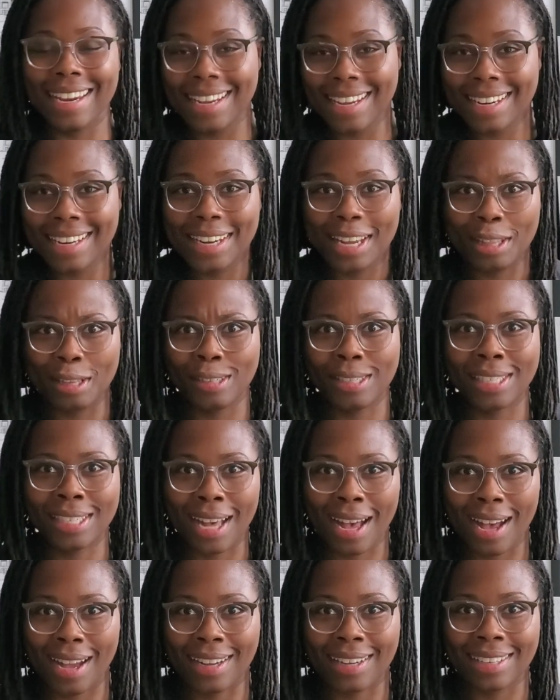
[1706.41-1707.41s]
another
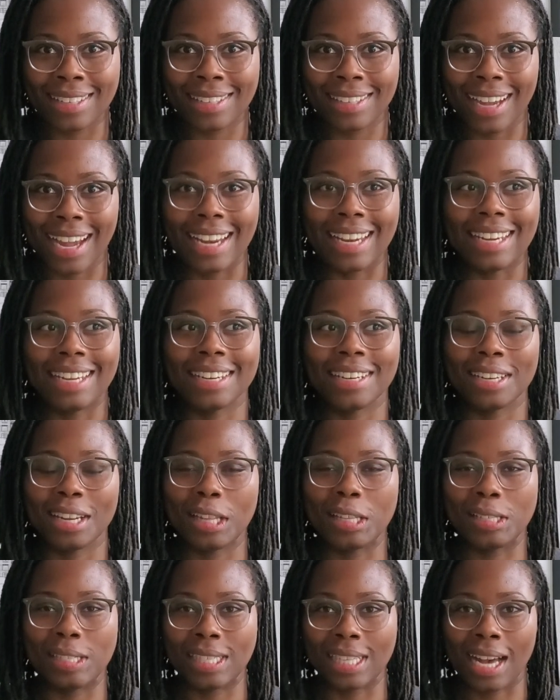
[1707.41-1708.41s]
sock. I need
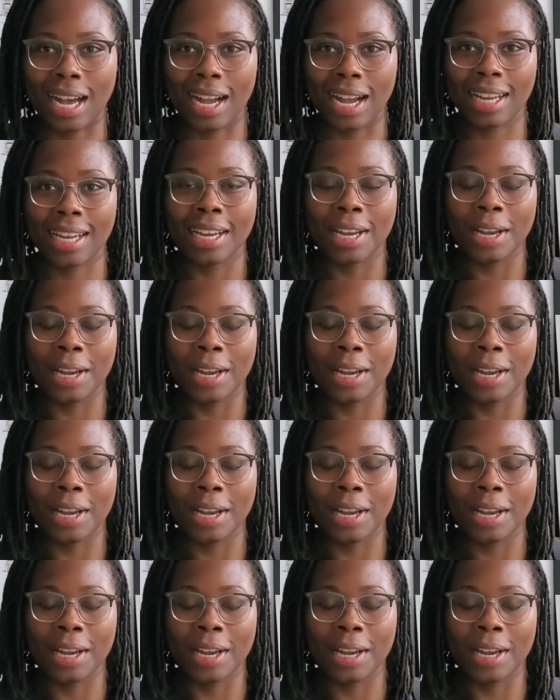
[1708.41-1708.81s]
another sock.